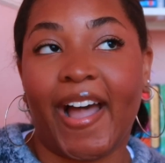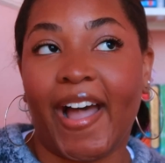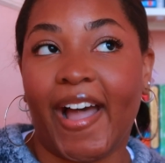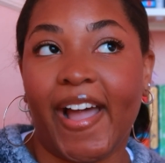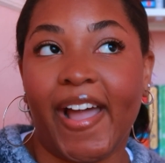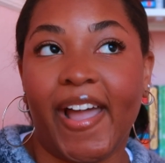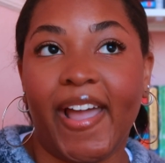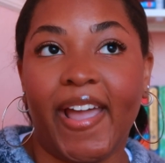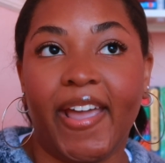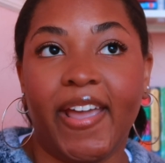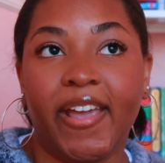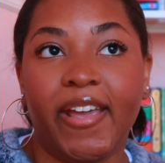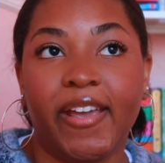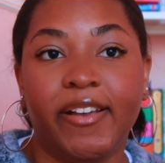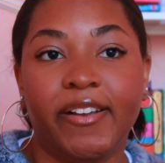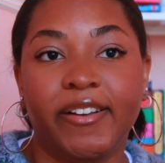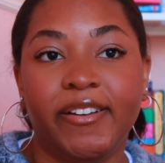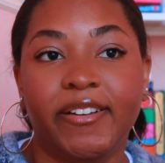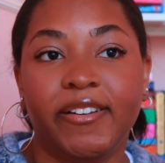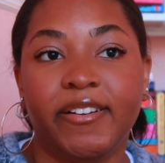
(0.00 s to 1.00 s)

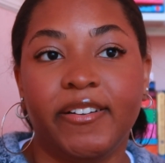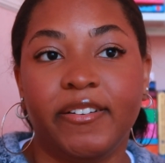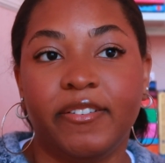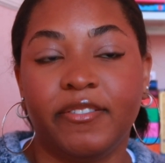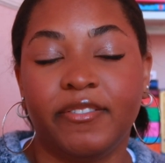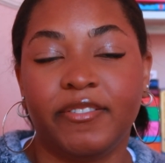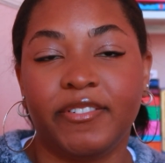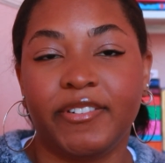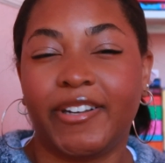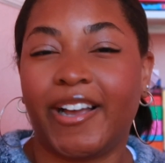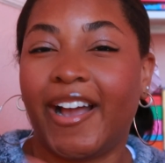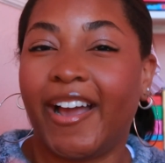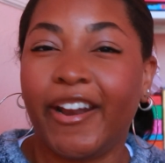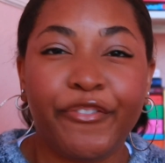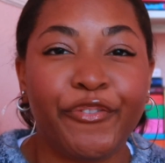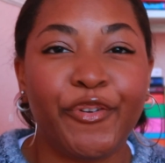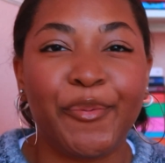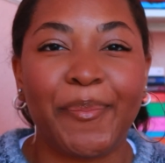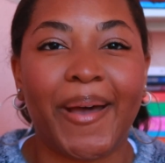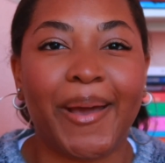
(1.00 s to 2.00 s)
I kind
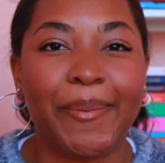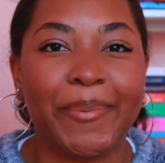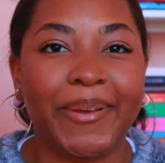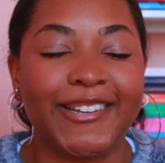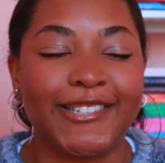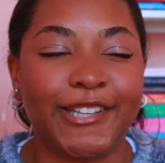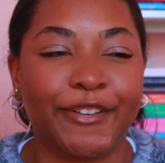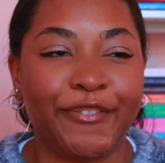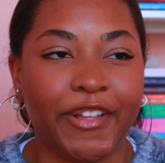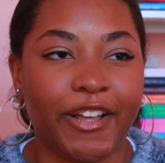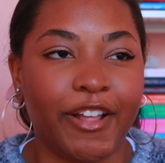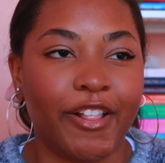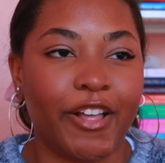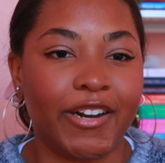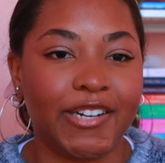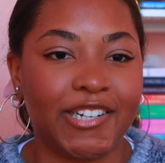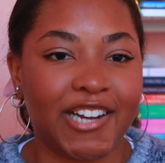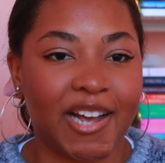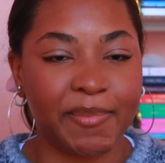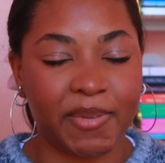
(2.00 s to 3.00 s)
of feel bad because I feel like a
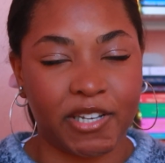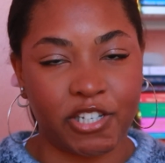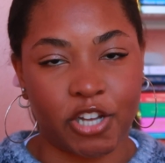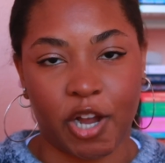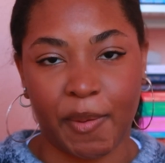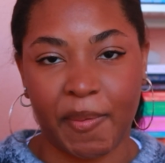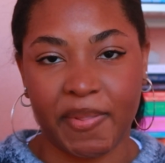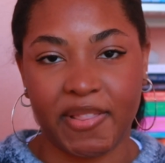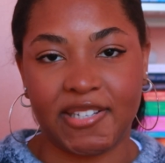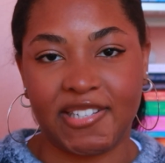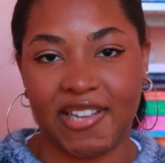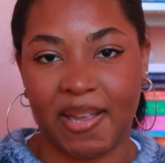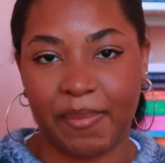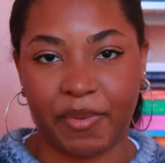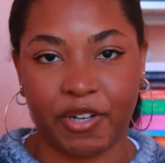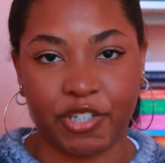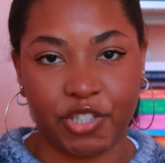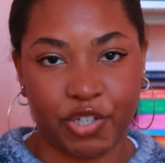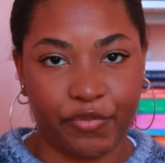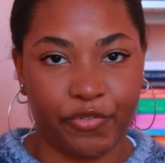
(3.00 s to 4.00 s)
lot of times I talk about the same
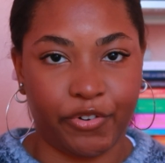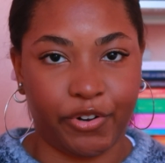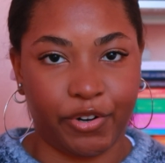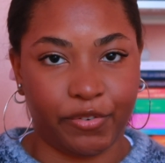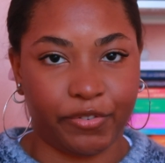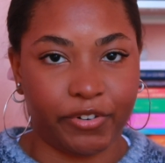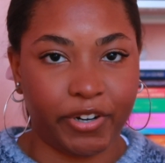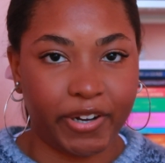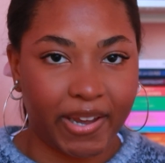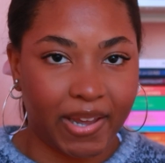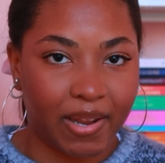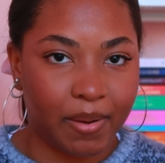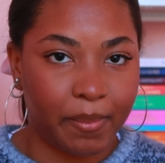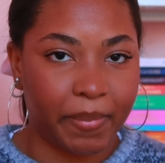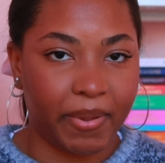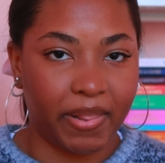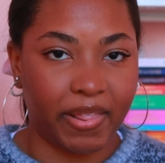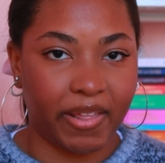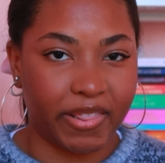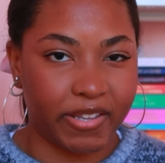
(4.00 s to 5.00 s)
books over and over again,
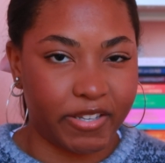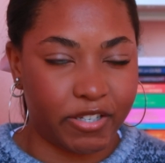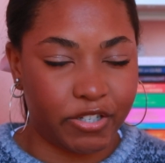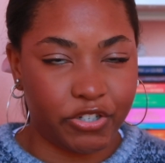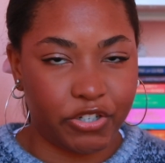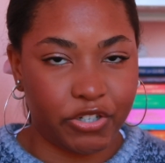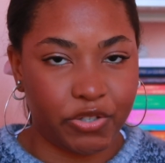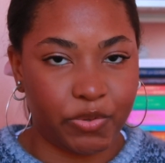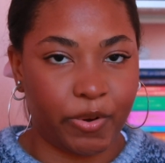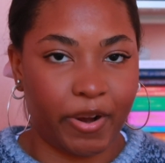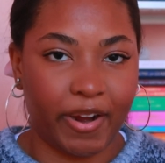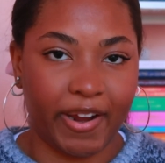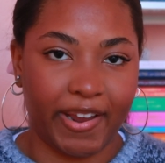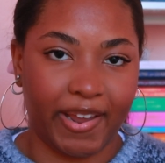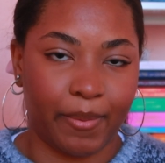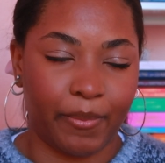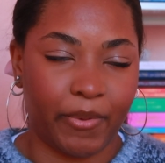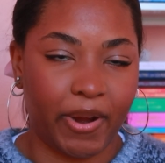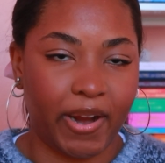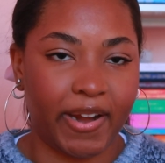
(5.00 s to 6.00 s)
but like this is just where I
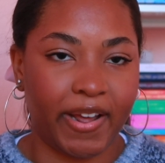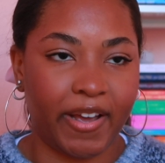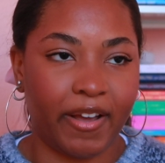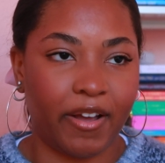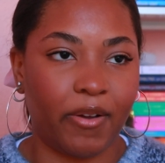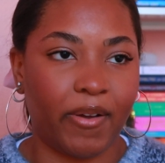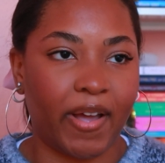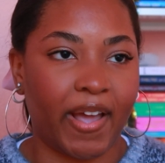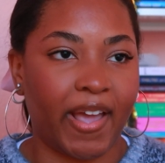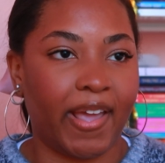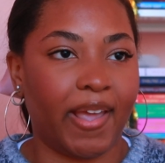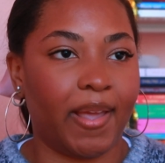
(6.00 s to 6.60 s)
am right now.